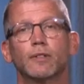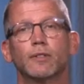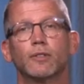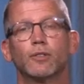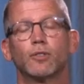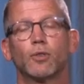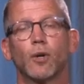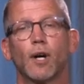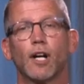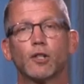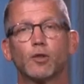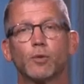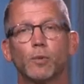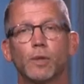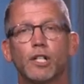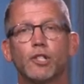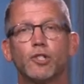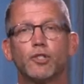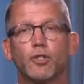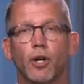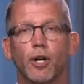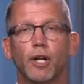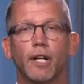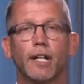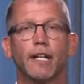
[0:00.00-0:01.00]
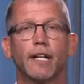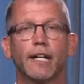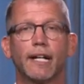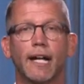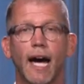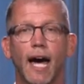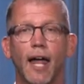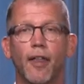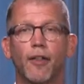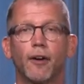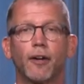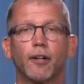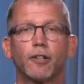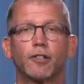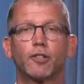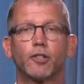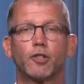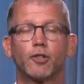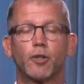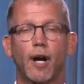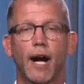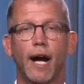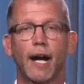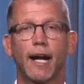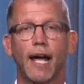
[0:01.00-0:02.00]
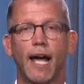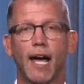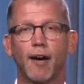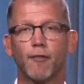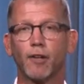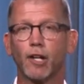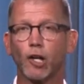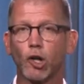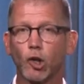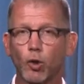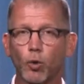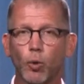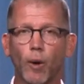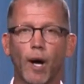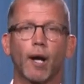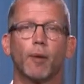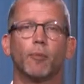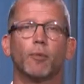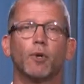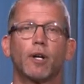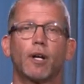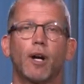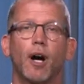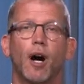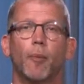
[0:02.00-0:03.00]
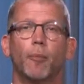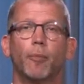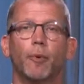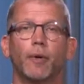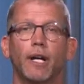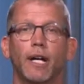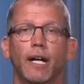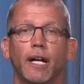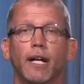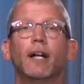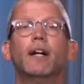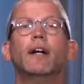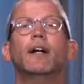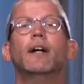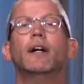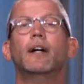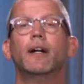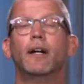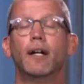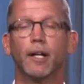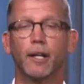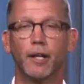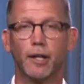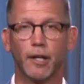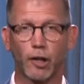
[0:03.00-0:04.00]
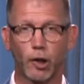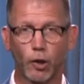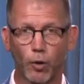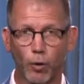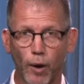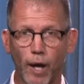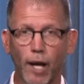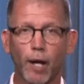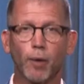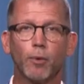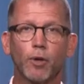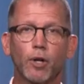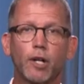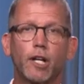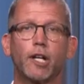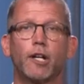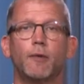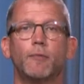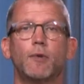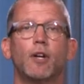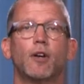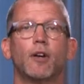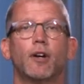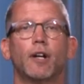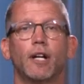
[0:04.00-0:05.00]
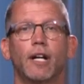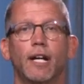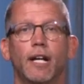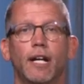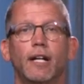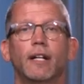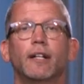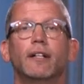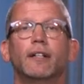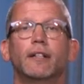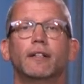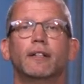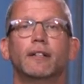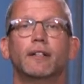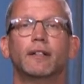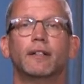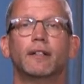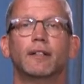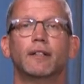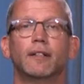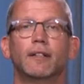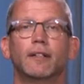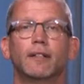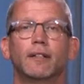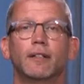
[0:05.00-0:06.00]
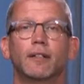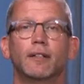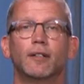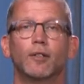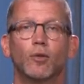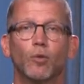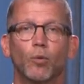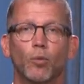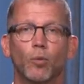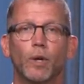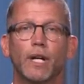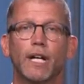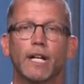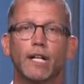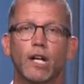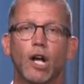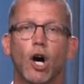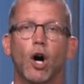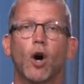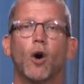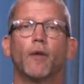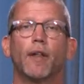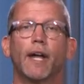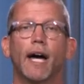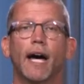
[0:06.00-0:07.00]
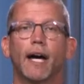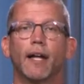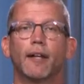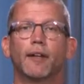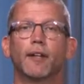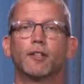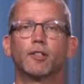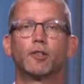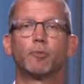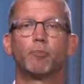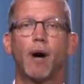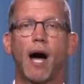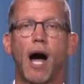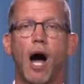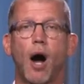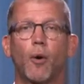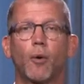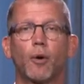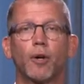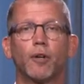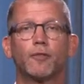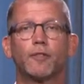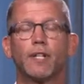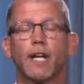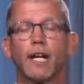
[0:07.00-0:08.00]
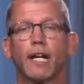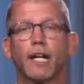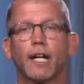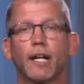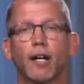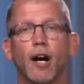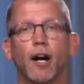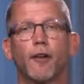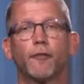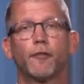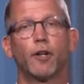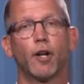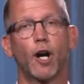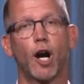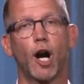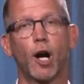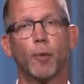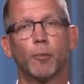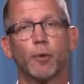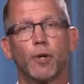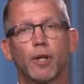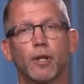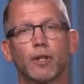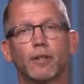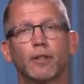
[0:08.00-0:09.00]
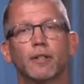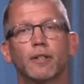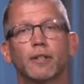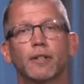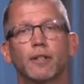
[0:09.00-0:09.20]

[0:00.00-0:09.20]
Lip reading: So as we journey together to try to have an incredible company and an incredible community, we know that this power of taking off your armor